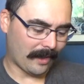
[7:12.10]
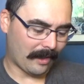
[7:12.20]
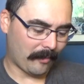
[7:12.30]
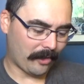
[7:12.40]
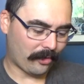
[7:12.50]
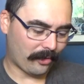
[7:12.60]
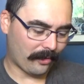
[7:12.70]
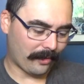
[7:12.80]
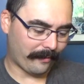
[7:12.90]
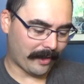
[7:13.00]

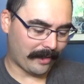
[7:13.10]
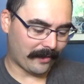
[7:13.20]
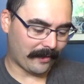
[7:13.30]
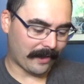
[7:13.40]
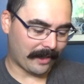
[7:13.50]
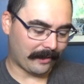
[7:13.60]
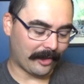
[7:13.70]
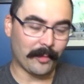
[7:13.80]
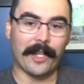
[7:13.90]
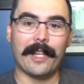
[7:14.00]
if that's exactly
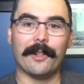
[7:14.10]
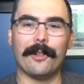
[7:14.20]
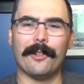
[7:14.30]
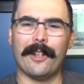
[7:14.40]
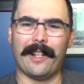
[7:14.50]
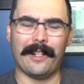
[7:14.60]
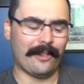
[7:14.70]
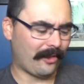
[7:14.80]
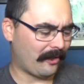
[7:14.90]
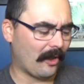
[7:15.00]
going to be accurate or not, and
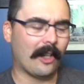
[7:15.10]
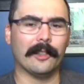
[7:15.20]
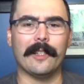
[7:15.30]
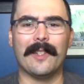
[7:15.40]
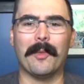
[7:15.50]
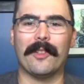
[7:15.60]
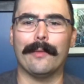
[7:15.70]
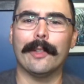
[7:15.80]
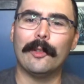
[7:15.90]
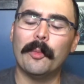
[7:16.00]
it's just oddly
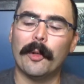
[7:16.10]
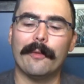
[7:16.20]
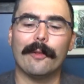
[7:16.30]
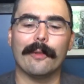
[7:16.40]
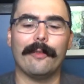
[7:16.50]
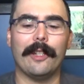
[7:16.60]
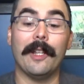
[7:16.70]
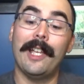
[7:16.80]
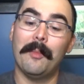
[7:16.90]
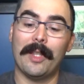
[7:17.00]
specific, 2.4 feet,
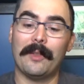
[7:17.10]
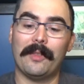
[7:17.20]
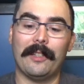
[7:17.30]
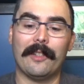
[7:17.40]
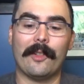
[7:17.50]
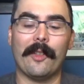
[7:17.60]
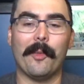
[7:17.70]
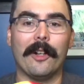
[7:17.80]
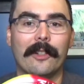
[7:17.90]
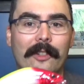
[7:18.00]
but that's what they list on the
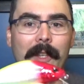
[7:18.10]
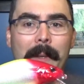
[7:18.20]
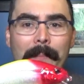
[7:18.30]
box.